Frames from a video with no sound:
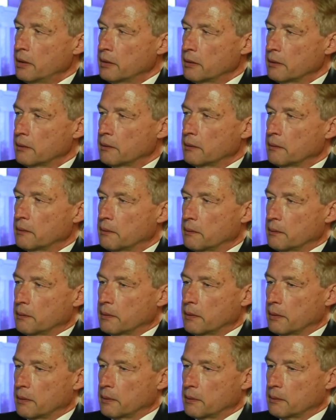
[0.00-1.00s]
Uh,
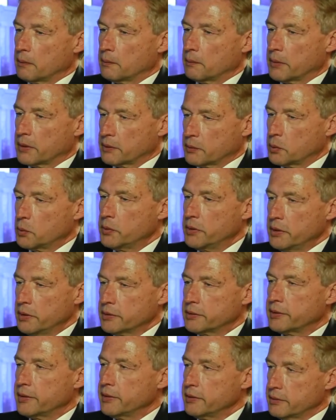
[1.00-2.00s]
but two
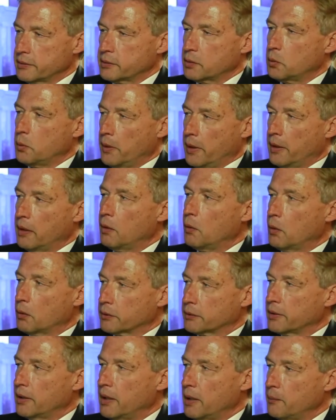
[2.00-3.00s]
years is quite a long
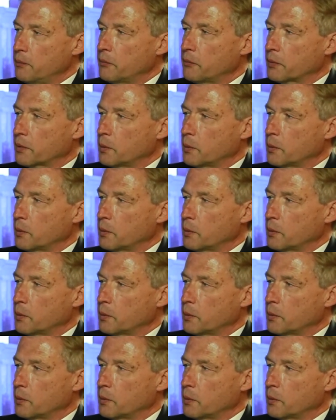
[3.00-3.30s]
time.